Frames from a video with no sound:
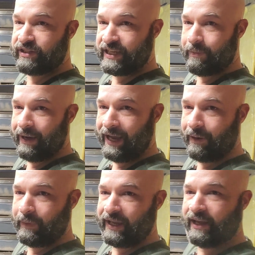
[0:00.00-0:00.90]
can see
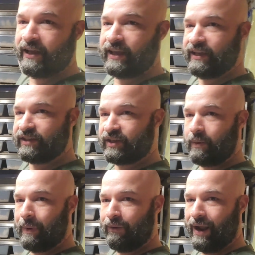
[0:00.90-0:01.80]
behind me is
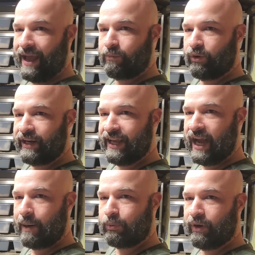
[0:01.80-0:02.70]
my rat breeding
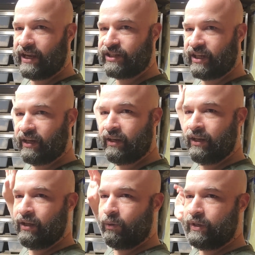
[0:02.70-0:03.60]
operation.
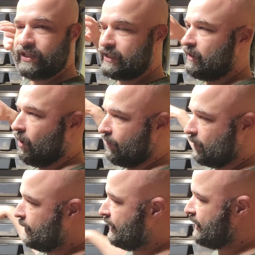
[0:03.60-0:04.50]
We just did all the
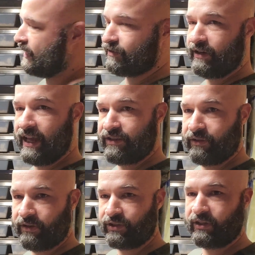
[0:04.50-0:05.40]
cleaning yesterday,
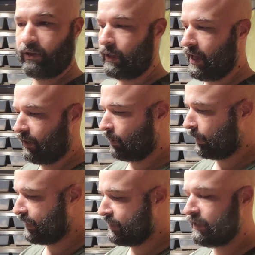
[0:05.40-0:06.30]
so there's still a lot of
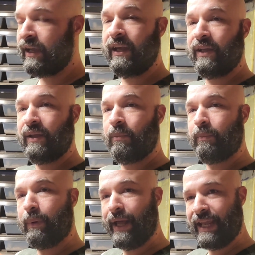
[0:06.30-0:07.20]
clean
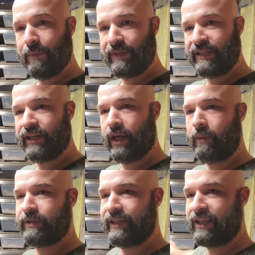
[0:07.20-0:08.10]
but empty
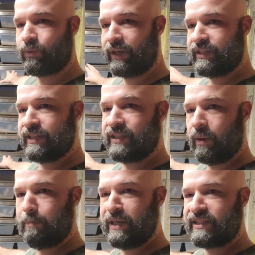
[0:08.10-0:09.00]
tubs, so that's why you see
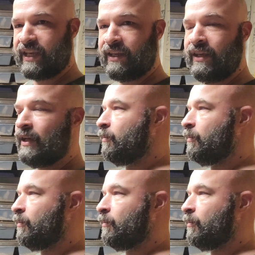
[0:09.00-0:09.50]
some missing.